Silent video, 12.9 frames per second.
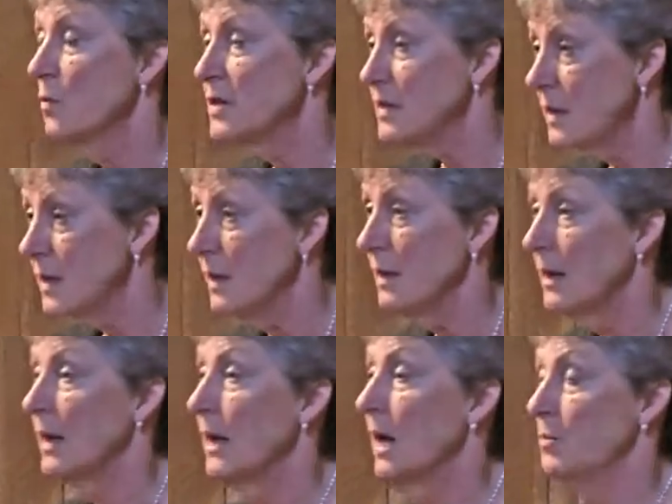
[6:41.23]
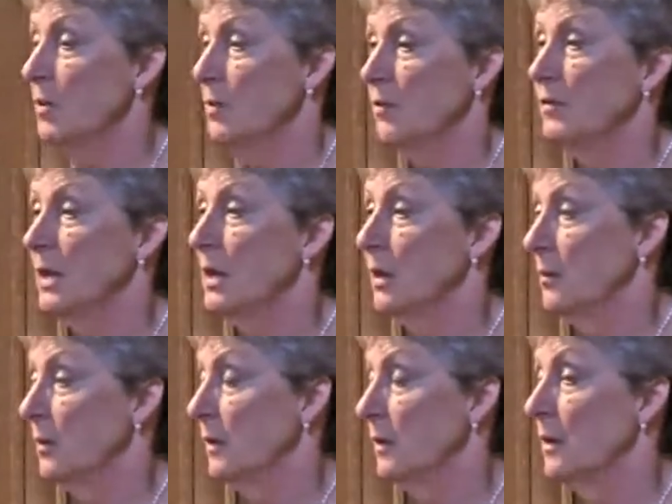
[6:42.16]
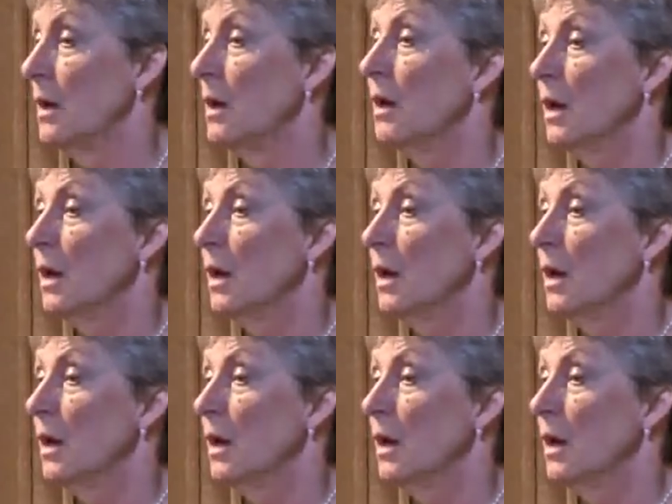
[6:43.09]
were singularly incapable of dealing with it.